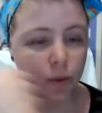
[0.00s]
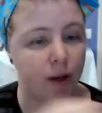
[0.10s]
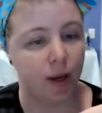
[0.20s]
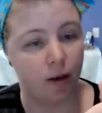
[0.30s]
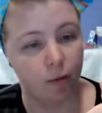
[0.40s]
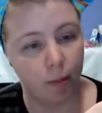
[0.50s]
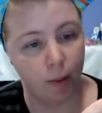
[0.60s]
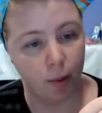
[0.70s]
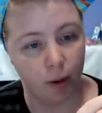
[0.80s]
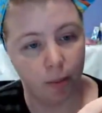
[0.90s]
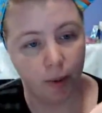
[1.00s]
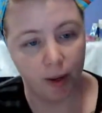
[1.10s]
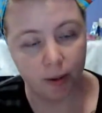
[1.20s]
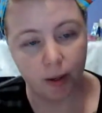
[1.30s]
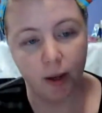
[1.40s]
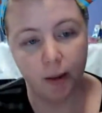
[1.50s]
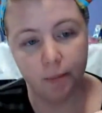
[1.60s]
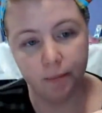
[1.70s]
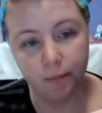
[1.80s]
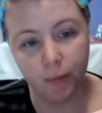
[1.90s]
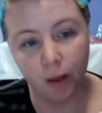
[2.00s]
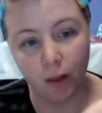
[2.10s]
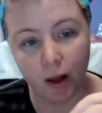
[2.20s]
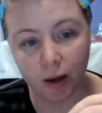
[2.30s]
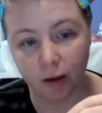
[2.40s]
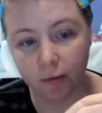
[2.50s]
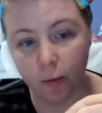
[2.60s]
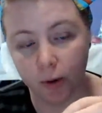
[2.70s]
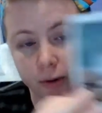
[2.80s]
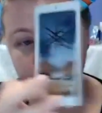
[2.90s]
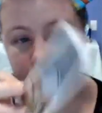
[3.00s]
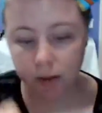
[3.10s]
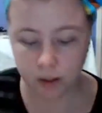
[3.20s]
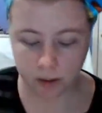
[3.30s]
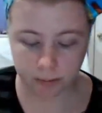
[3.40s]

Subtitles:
Shoot, I can't remember, but a locking of horns,